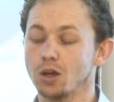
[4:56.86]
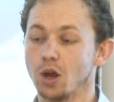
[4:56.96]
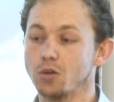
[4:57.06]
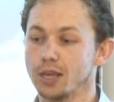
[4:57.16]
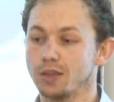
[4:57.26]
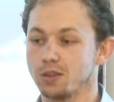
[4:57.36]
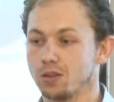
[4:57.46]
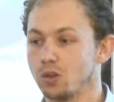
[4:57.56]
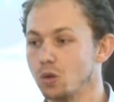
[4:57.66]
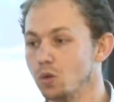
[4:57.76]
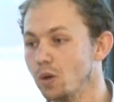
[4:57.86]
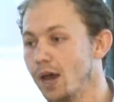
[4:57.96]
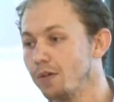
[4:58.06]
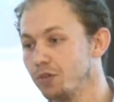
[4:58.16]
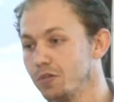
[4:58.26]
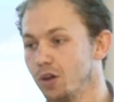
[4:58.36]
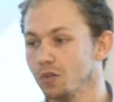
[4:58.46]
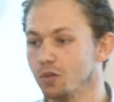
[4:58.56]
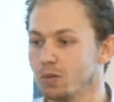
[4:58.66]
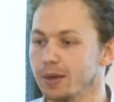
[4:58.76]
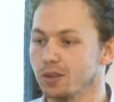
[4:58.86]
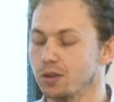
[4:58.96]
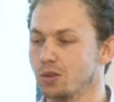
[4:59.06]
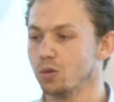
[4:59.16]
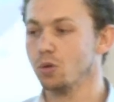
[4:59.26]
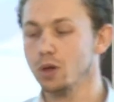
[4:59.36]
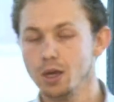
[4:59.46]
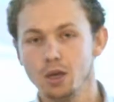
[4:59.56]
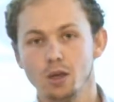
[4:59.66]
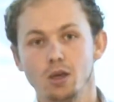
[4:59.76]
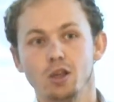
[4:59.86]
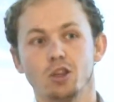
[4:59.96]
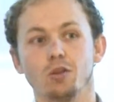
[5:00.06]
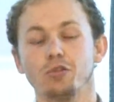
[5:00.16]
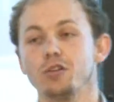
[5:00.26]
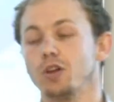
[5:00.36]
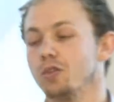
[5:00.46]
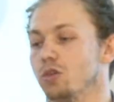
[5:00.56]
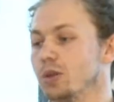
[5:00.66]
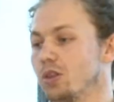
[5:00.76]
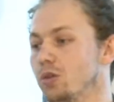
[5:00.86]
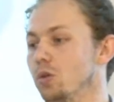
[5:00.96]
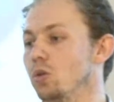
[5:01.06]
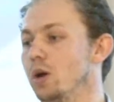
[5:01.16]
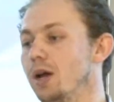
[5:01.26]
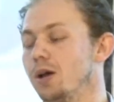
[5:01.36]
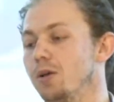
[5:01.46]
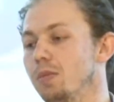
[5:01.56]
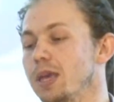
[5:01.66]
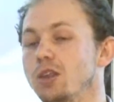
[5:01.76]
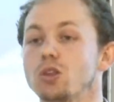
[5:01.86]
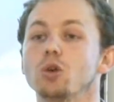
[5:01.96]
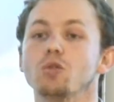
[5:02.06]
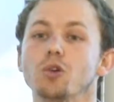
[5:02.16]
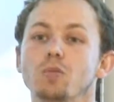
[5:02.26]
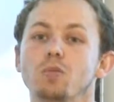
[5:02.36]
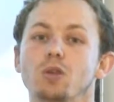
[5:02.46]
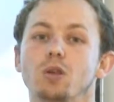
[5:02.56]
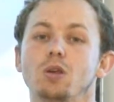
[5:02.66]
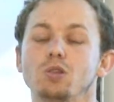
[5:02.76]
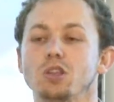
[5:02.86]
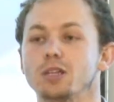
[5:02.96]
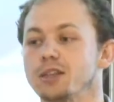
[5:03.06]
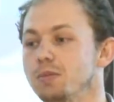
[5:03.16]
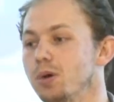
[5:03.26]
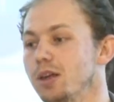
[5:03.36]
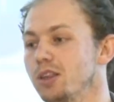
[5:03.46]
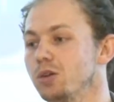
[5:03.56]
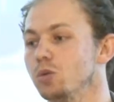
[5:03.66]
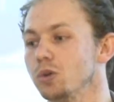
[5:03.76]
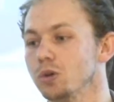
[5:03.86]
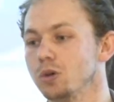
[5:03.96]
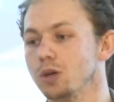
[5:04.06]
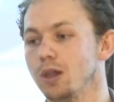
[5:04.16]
cone tests to our free flight rooms based at the school. So the free flight room at the school is 2 rooms, which is connected by a single door.